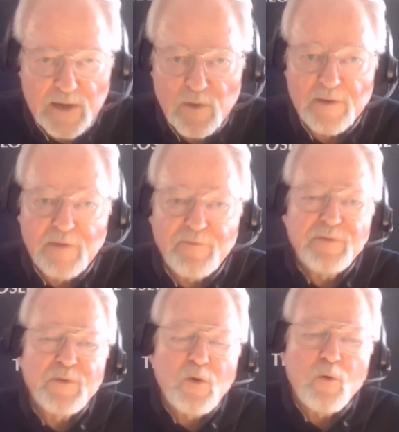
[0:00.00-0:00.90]
Well, if
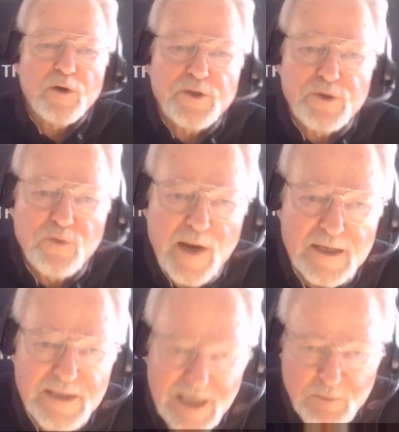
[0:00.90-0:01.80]
you order 2
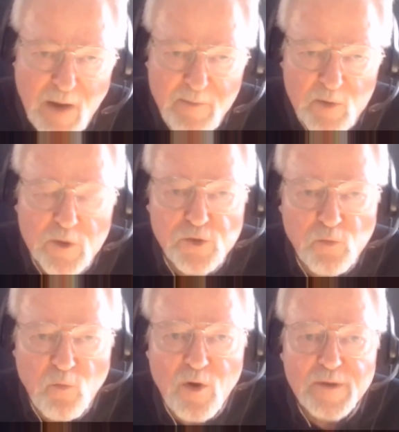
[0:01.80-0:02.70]
eggs, that's probably what you
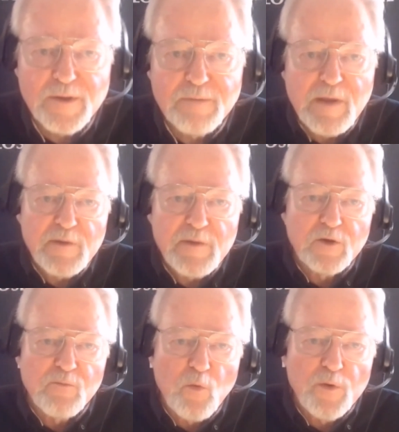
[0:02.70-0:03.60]
want, maybe a
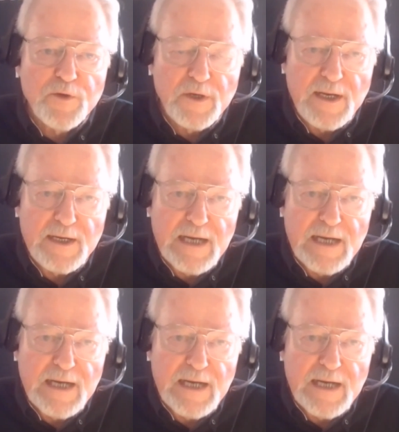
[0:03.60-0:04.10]
little more than you need.